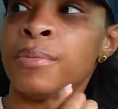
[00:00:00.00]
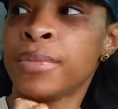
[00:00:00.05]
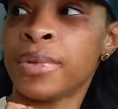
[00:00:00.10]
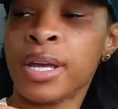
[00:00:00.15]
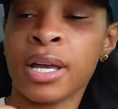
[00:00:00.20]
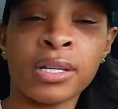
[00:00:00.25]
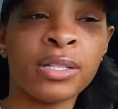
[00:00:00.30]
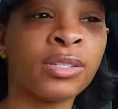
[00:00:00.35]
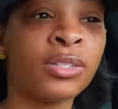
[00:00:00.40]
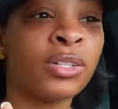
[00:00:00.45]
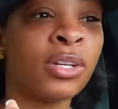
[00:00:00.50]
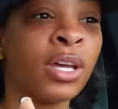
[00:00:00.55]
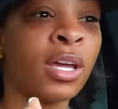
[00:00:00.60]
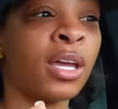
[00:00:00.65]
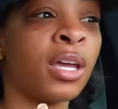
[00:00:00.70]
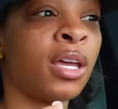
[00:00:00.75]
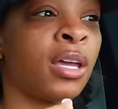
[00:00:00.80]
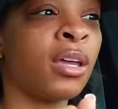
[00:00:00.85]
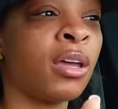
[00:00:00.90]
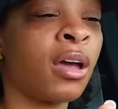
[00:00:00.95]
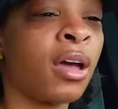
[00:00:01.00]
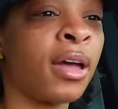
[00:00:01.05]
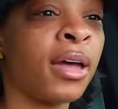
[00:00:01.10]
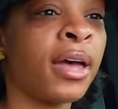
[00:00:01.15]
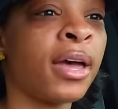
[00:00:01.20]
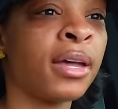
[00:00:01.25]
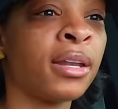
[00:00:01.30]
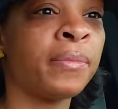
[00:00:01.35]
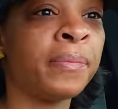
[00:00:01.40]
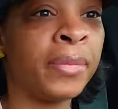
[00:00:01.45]
Yesterday I
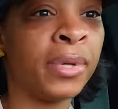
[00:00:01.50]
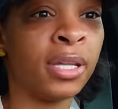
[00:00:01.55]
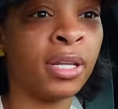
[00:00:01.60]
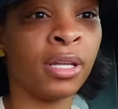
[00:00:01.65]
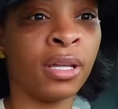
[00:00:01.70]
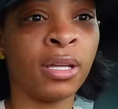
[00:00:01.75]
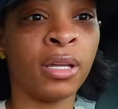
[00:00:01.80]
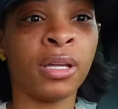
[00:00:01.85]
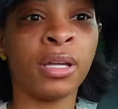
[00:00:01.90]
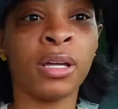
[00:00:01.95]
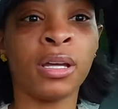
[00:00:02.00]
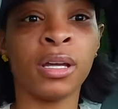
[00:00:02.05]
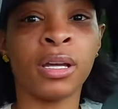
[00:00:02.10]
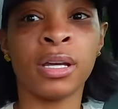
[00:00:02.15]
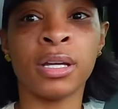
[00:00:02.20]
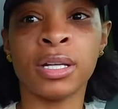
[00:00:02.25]
had a meeting